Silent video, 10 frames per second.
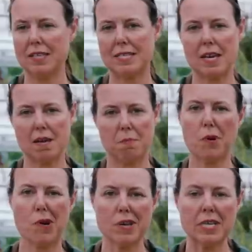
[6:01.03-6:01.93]
let's say, a
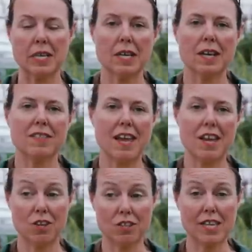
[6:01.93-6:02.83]
bird,
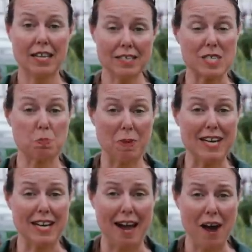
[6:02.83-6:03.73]
they tend to spit
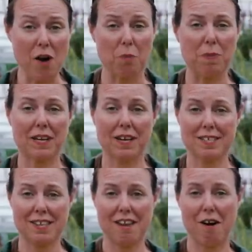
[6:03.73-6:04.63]
it out
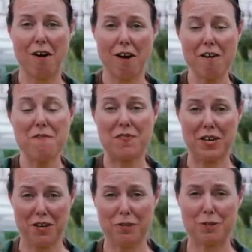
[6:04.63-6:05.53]
because they are
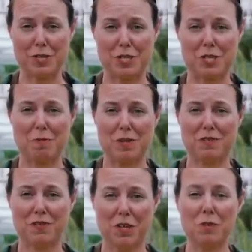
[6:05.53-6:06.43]
filled, their system
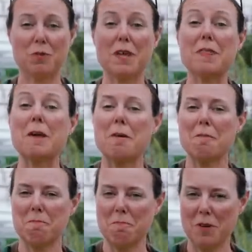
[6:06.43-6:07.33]
is filled with
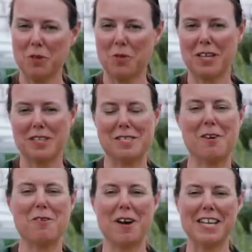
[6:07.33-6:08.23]
milkweed.
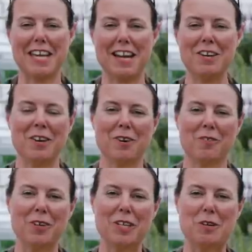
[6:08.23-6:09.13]
So again,
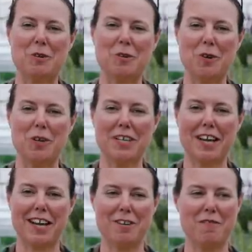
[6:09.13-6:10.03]
really cool
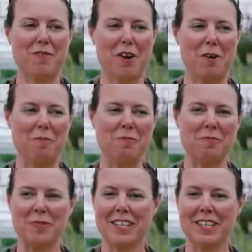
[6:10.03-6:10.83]
kind of